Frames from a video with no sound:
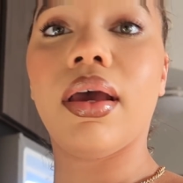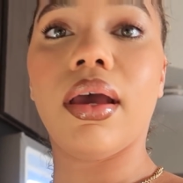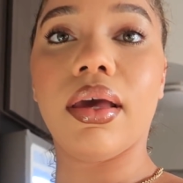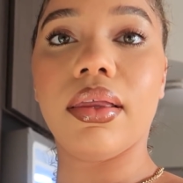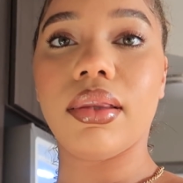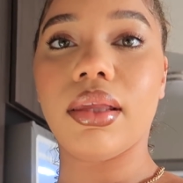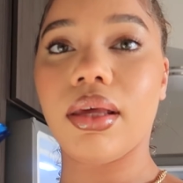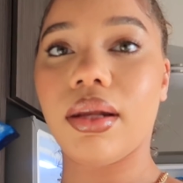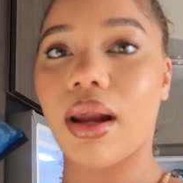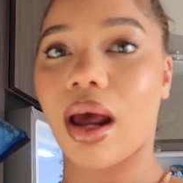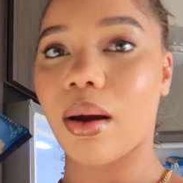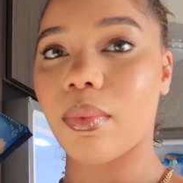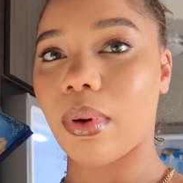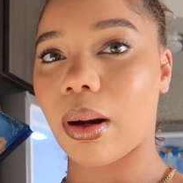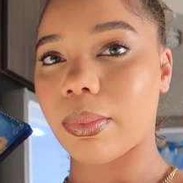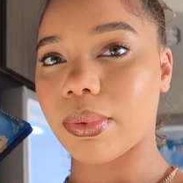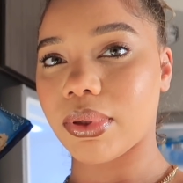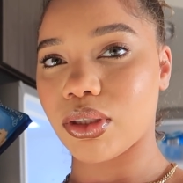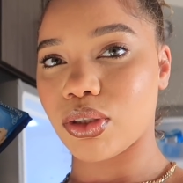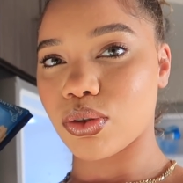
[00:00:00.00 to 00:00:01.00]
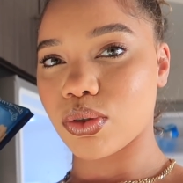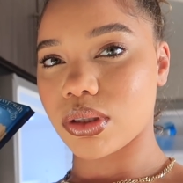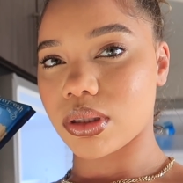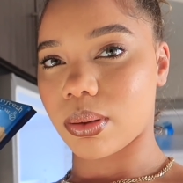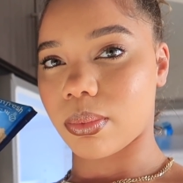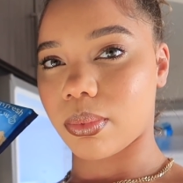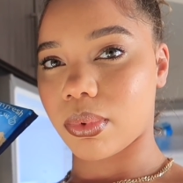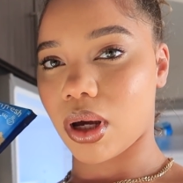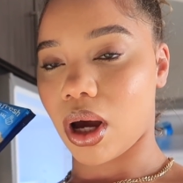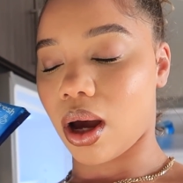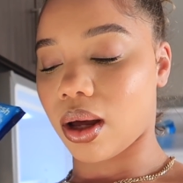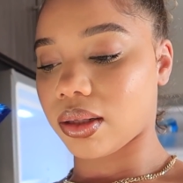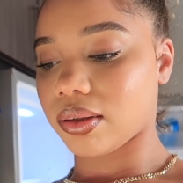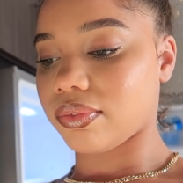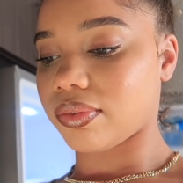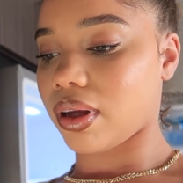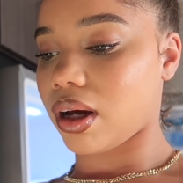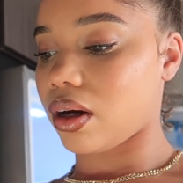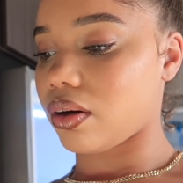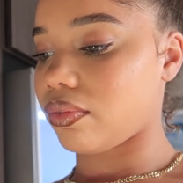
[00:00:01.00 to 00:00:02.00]
and then i'll probably do some
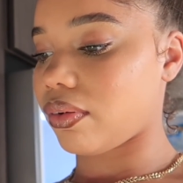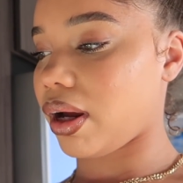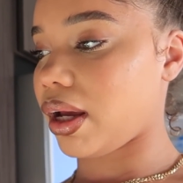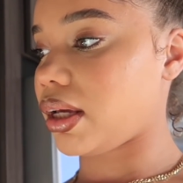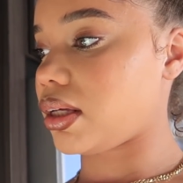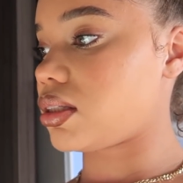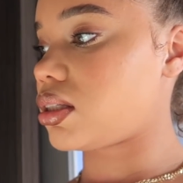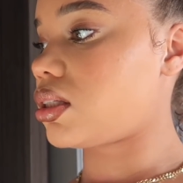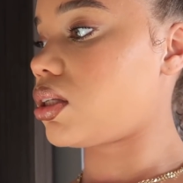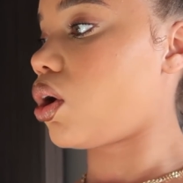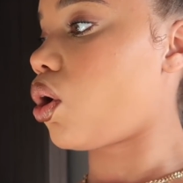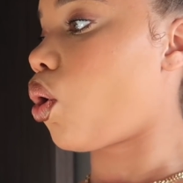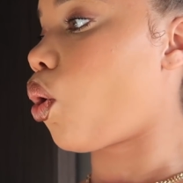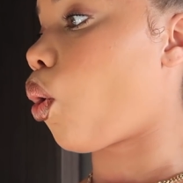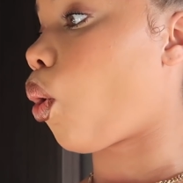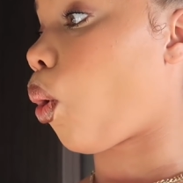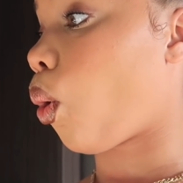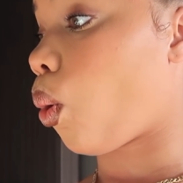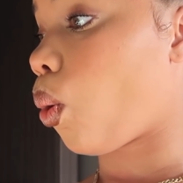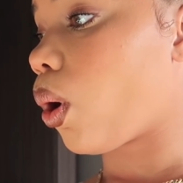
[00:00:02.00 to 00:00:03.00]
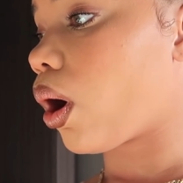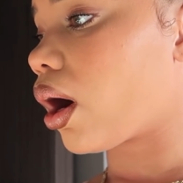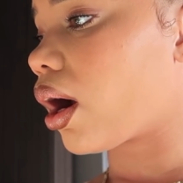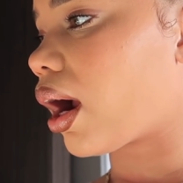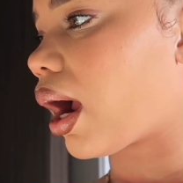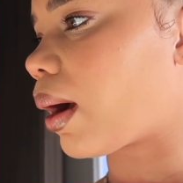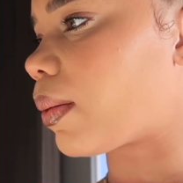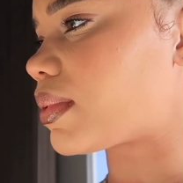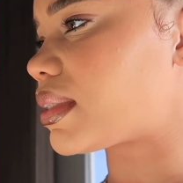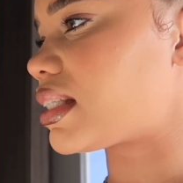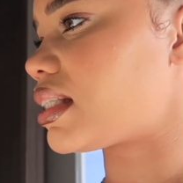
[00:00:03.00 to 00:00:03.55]
cauliflower rice or i was